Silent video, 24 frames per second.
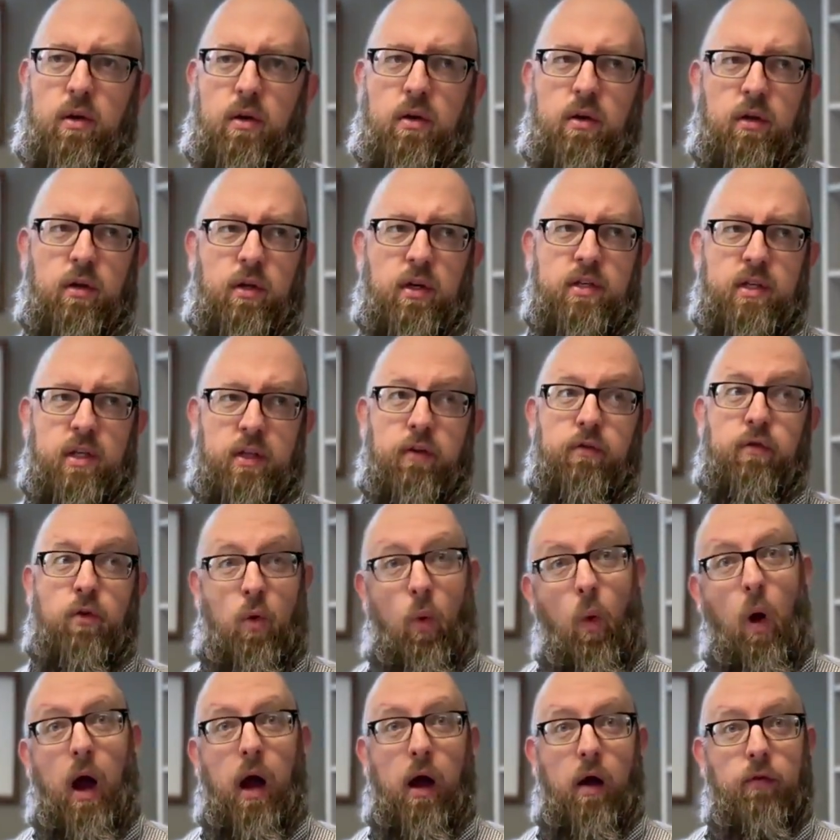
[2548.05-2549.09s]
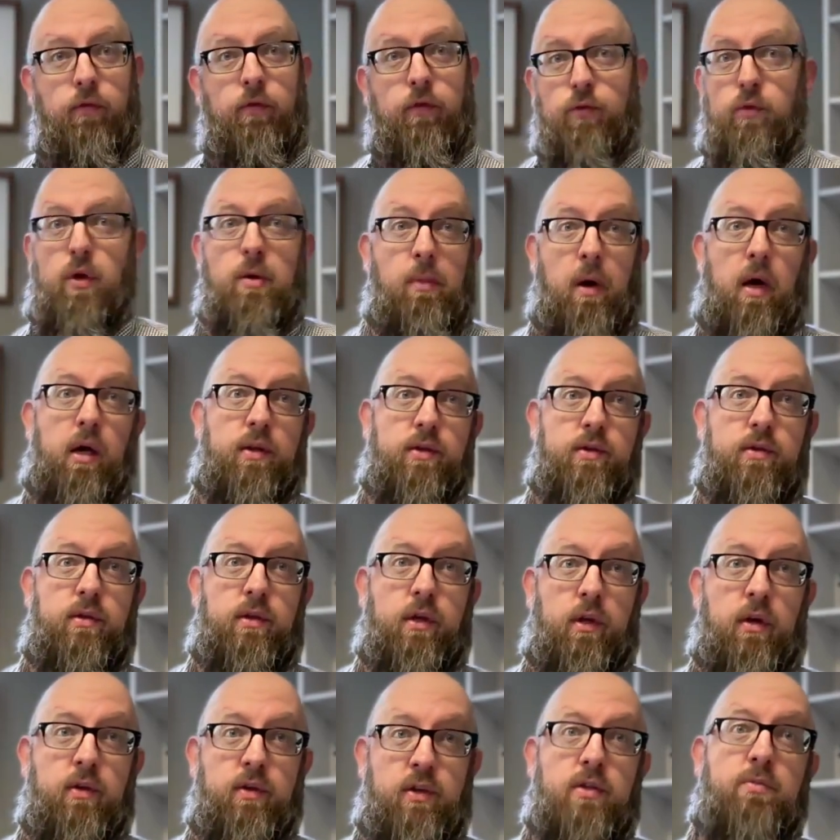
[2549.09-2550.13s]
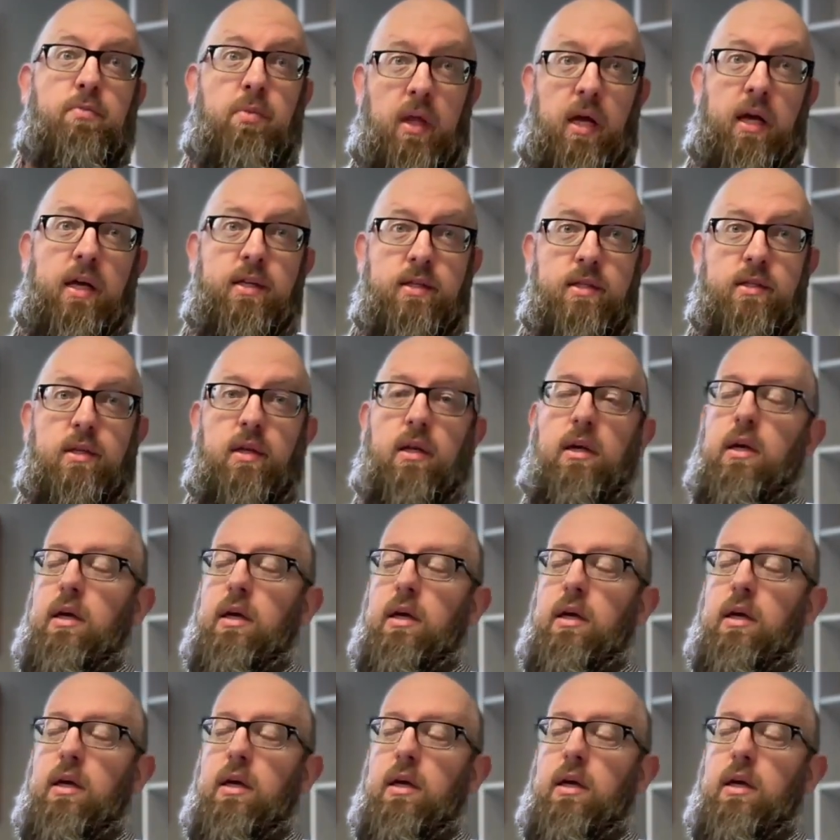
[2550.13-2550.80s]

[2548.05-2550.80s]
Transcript: They're going to stay there for a while, for three months. They're in this place,